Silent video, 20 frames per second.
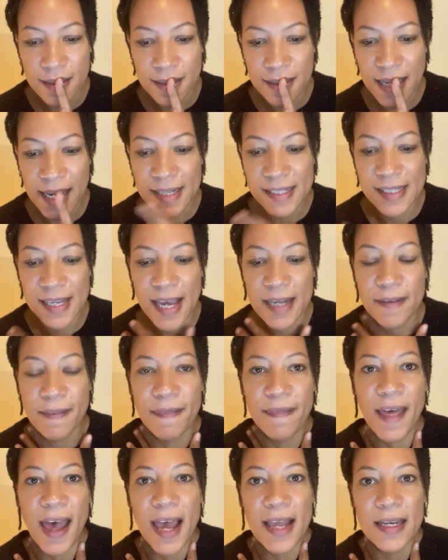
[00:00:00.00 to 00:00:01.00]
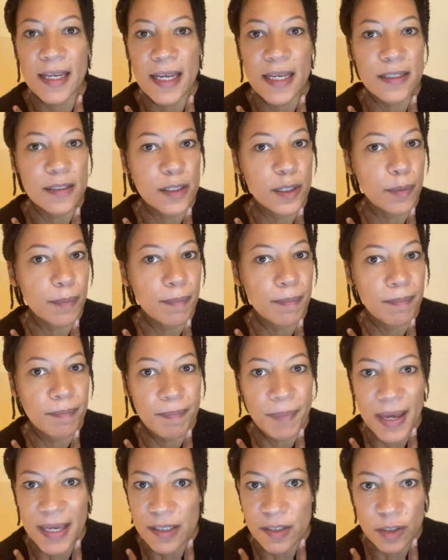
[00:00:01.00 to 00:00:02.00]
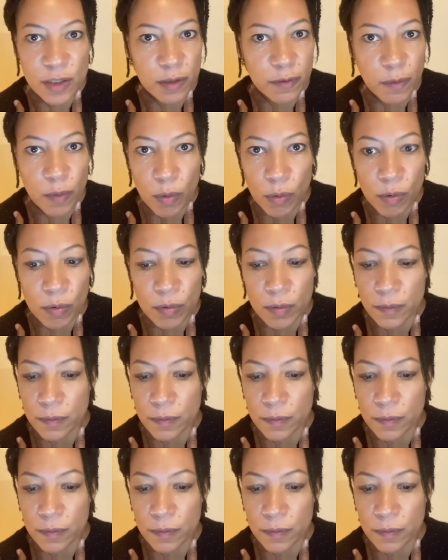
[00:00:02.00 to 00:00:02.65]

they said, that is the best of all.